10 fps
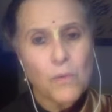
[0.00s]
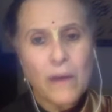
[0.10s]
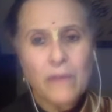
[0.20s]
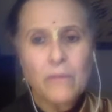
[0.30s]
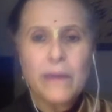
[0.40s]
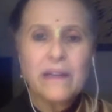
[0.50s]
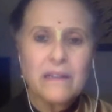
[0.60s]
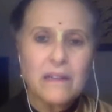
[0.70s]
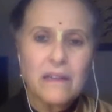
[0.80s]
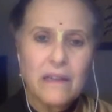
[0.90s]
when we
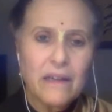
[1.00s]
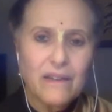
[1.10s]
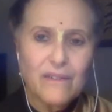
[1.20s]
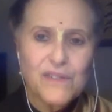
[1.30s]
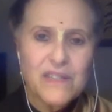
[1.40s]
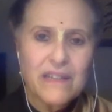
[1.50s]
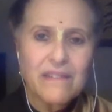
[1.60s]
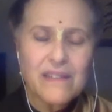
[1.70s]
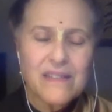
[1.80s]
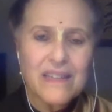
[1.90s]
can live
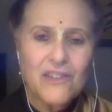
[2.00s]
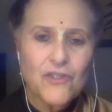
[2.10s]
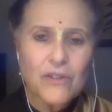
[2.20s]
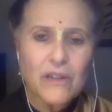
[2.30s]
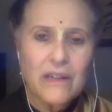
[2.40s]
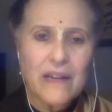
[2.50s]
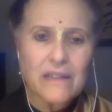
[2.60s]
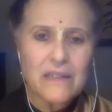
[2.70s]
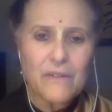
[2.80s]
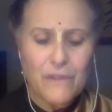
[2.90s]
seeing this
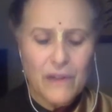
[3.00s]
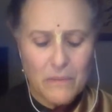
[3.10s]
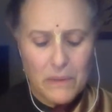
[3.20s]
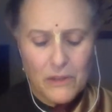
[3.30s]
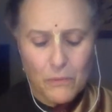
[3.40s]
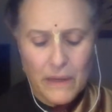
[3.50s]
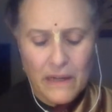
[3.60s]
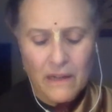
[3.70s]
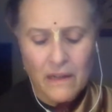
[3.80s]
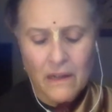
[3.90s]
interconnectivity
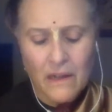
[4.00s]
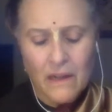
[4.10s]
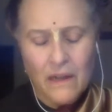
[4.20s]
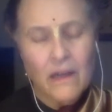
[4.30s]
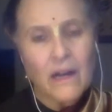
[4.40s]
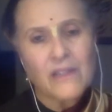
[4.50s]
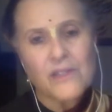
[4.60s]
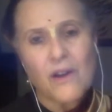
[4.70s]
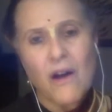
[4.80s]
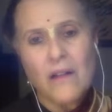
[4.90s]
between
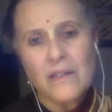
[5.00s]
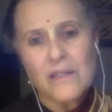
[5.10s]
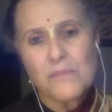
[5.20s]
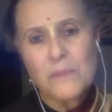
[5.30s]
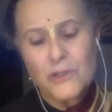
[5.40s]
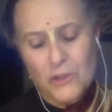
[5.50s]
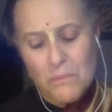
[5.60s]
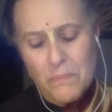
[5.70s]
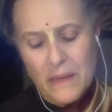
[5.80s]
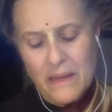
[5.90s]
us all as
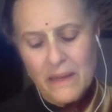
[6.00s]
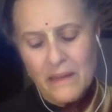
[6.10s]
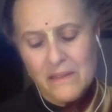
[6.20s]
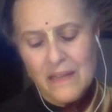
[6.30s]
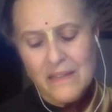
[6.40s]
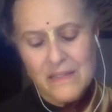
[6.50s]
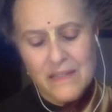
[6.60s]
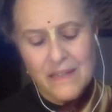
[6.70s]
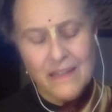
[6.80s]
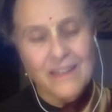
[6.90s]
spiritual beings, and
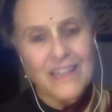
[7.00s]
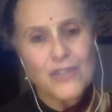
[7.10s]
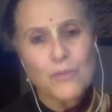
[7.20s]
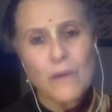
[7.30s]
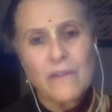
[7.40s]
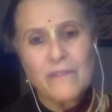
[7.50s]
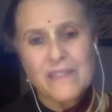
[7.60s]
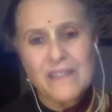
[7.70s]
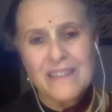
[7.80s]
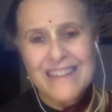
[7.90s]
seeing each one of
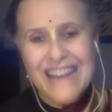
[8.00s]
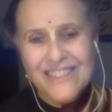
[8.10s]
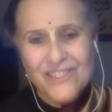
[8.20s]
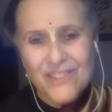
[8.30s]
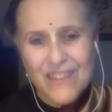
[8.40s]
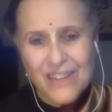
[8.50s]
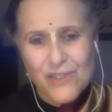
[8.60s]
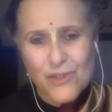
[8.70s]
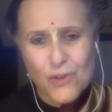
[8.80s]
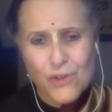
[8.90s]
us connected to that
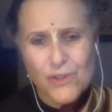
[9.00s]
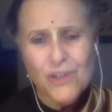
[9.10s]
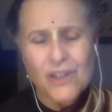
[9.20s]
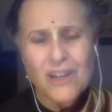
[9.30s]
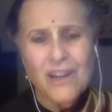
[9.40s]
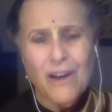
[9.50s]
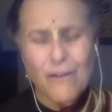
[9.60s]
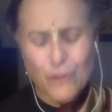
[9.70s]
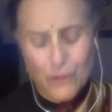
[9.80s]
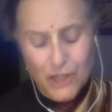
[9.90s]
source
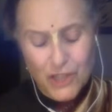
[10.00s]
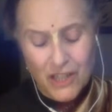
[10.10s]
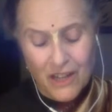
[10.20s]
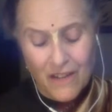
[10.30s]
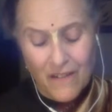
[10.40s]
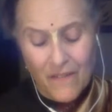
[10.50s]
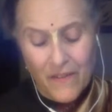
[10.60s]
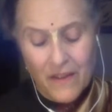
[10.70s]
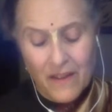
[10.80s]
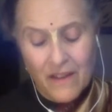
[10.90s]
of Krishna,
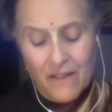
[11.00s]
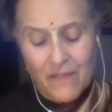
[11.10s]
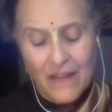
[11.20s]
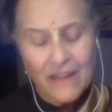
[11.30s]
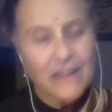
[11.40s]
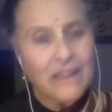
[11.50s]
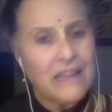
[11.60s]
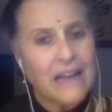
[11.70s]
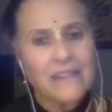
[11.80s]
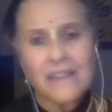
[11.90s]
then it
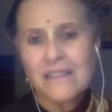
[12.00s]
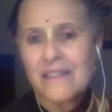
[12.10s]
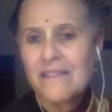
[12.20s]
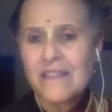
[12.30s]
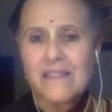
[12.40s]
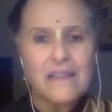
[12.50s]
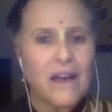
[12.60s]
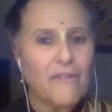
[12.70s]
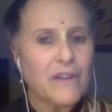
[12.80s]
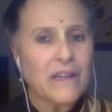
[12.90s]
connects us in this
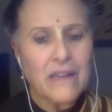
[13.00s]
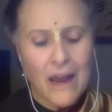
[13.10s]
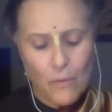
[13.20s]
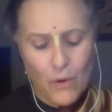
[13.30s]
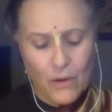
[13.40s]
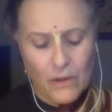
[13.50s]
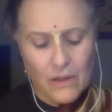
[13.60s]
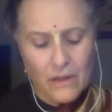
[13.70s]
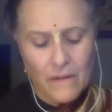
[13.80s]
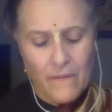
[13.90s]
loving network
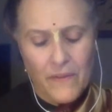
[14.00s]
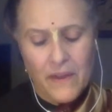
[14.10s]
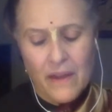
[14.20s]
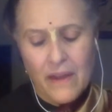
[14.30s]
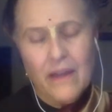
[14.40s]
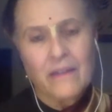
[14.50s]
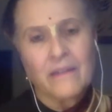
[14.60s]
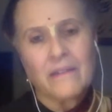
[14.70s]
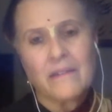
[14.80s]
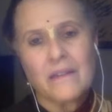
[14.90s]

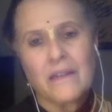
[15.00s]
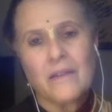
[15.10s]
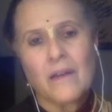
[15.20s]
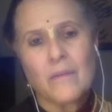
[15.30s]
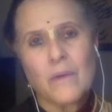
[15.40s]
and in